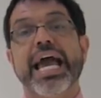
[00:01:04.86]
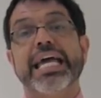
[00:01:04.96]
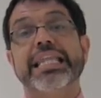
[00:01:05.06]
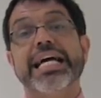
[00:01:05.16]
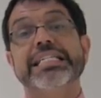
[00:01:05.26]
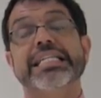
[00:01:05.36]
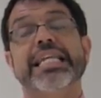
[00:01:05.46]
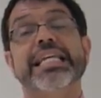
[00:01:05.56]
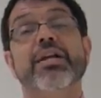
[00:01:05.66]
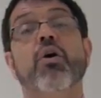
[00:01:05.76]
And lastly,
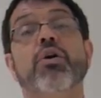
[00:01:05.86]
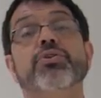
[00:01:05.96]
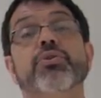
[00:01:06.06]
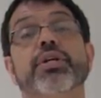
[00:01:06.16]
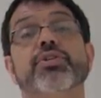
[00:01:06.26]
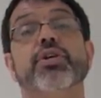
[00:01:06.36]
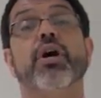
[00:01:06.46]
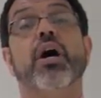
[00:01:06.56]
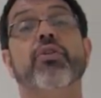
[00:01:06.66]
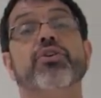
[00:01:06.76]
they need to also consider
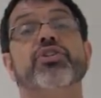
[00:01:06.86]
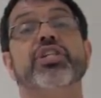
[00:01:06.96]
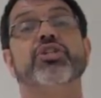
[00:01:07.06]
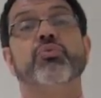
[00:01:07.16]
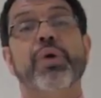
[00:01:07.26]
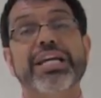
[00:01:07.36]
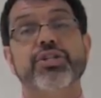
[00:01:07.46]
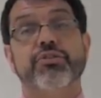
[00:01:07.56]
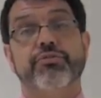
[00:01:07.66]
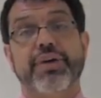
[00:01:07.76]
other
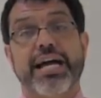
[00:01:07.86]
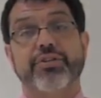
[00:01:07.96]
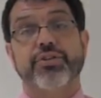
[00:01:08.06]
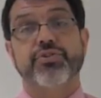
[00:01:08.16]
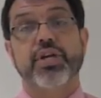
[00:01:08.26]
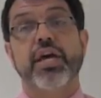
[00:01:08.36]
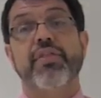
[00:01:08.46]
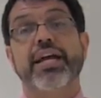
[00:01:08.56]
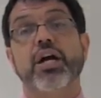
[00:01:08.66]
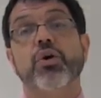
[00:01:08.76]
situational factors
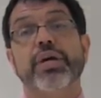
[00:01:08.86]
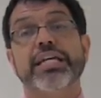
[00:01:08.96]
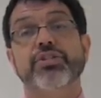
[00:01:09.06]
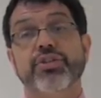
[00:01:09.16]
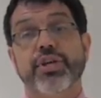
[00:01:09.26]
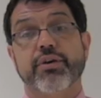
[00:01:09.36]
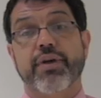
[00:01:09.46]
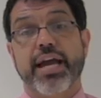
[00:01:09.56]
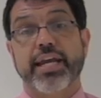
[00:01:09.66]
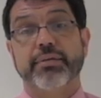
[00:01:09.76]
that go into their
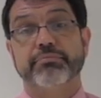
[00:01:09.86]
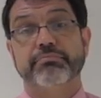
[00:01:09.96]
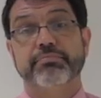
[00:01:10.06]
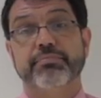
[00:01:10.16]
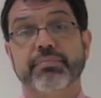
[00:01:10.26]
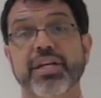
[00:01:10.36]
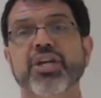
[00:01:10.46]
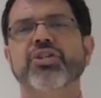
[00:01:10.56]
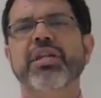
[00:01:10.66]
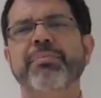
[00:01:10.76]
writing.
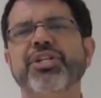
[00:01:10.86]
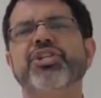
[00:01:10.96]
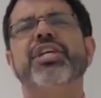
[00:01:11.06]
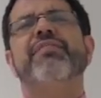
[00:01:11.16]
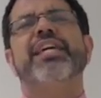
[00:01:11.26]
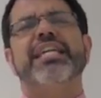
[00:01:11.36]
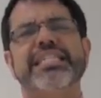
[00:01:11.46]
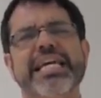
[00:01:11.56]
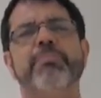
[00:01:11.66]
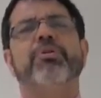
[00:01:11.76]
So let me just give you an
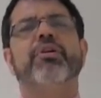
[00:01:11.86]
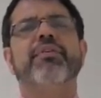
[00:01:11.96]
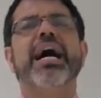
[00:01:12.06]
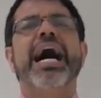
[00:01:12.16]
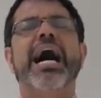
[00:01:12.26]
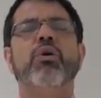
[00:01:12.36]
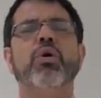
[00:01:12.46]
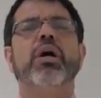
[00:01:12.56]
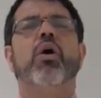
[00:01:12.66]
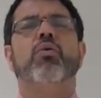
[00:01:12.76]
example of
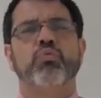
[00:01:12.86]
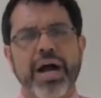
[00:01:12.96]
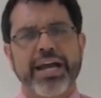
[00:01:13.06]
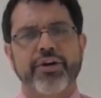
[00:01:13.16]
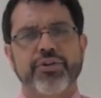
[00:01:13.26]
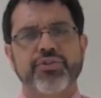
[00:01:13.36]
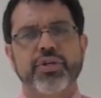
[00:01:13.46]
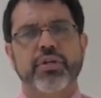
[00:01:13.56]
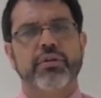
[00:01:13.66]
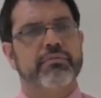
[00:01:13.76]
how writers
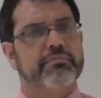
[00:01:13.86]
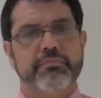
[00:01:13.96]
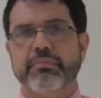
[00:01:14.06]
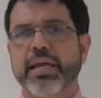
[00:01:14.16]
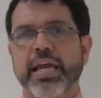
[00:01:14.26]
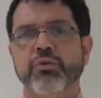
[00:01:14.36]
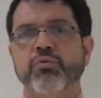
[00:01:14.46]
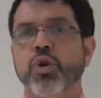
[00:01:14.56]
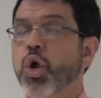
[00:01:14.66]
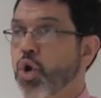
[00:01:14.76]

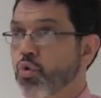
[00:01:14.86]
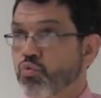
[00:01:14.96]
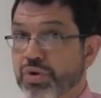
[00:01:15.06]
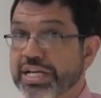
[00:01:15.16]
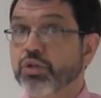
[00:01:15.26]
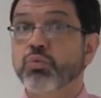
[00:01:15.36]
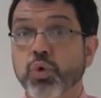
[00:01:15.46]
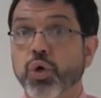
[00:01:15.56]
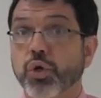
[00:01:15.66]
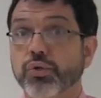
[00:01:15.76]
in real
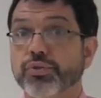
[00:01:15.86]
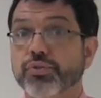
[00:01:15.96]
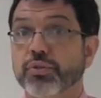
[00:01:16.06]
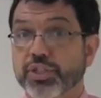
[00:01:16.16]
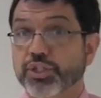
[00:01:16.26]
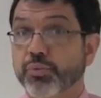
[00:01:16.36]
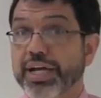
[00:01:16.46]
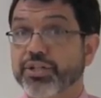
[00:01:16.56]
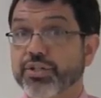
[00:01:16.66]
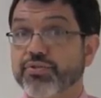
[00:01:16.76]
world
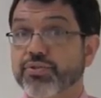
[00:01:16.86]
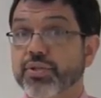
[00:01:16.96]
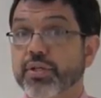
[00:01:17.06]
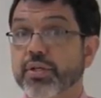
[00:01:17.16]
situations